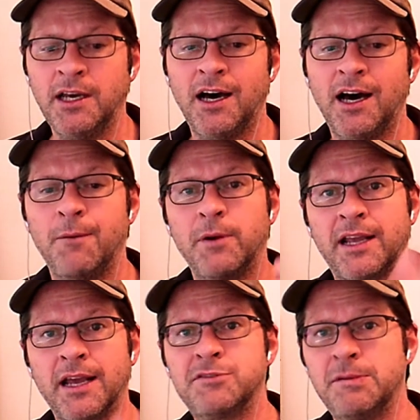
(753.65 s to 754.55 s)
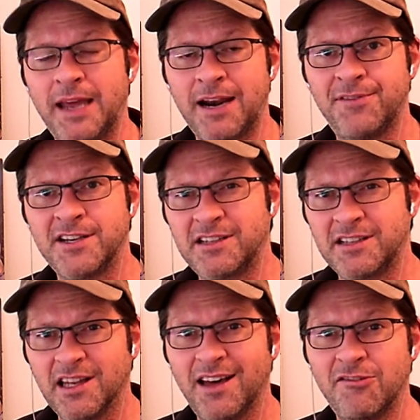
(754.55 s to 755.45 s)
when it comes to manifesting the
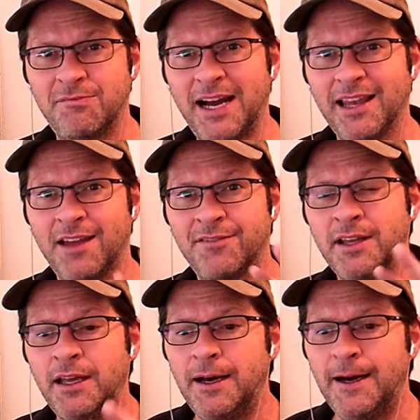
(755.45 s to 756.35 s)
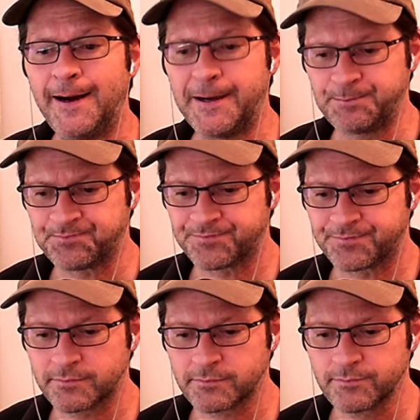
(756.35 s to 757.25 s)
love of my life.
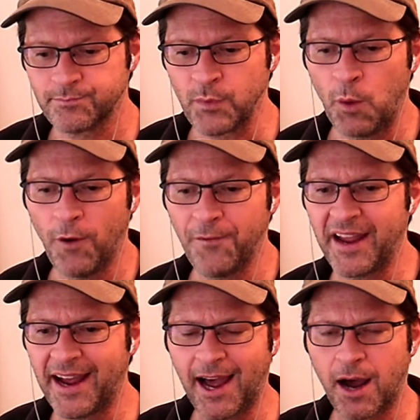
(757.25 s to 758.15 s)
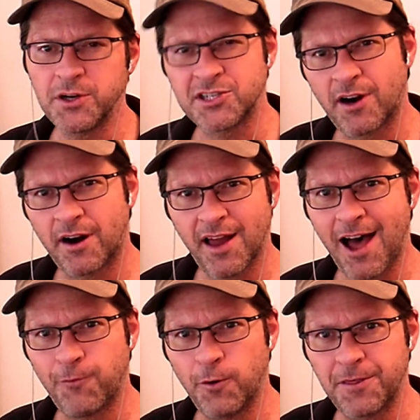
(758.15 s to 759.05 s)
One thing I always started
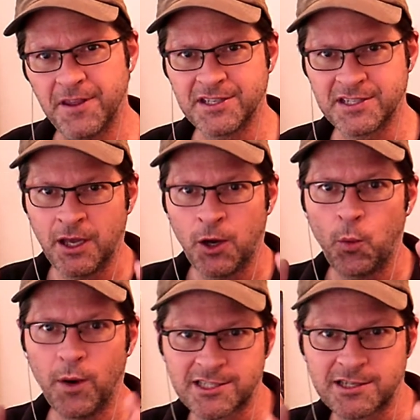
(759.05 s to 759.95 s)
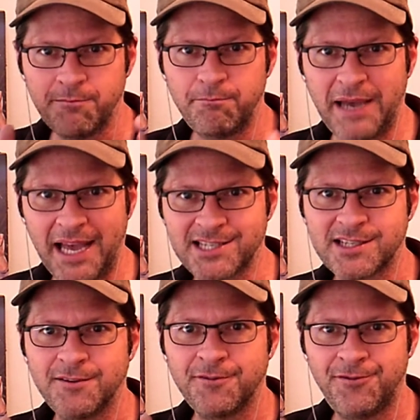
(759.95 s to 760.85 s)
off with is, what's best
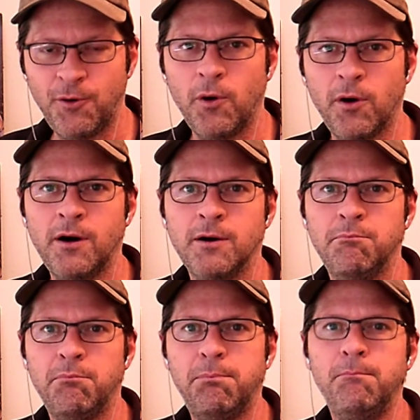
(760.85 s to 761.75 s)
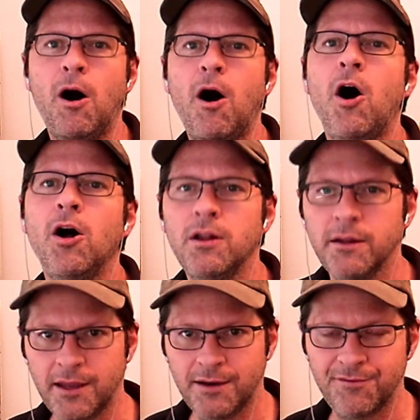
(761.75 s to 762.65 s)
for all
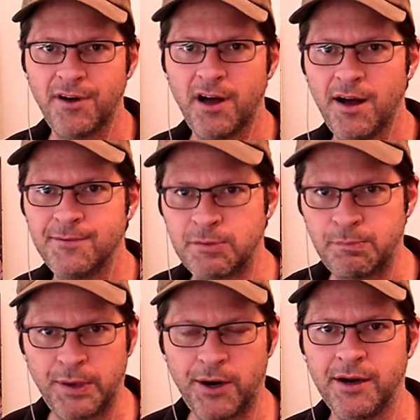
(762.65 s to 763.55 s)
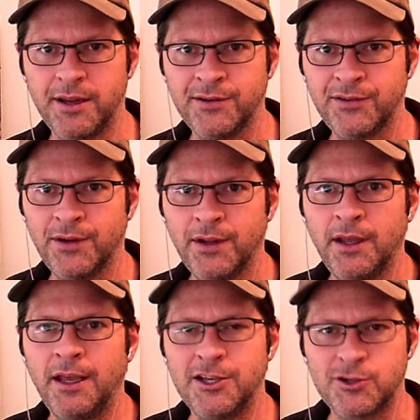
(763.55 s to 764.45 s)
involved parties
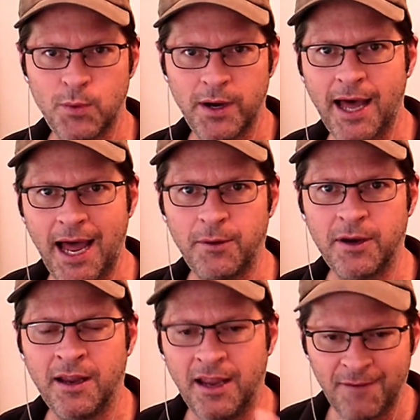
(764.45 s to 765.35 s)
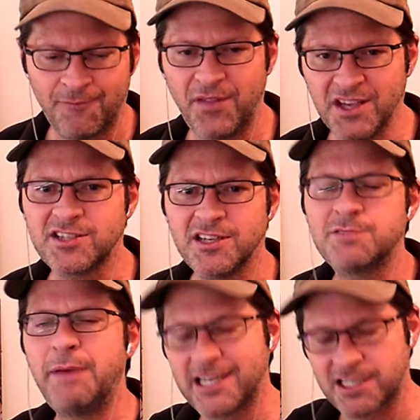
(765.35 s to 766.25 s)
is what I would, if this is
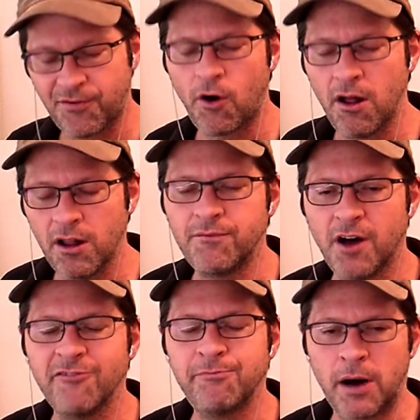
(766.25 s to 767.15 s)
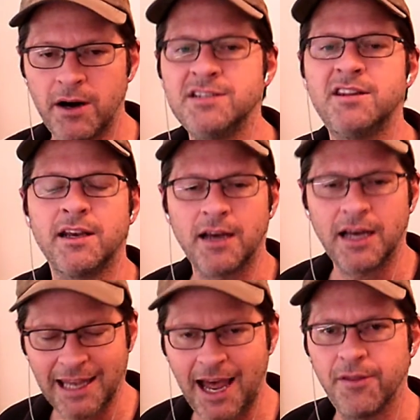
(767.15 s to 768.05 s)
best for all involved parties, then
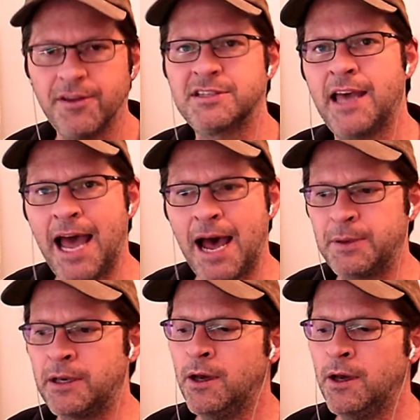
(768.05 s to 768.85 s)
allow this to happen.